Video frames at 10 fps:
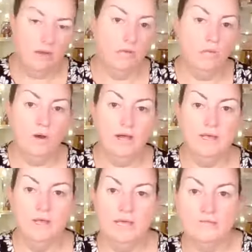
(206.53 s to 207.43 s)
Why
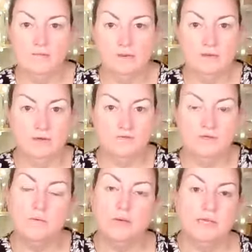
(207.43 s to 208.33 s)
I have a replica of
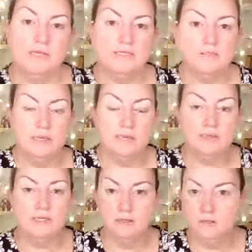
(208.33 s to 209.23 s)
John Wayne Gacy, you may
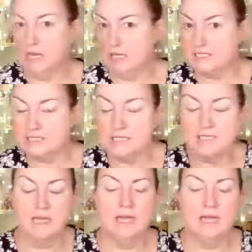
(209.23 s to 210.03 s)
be asking,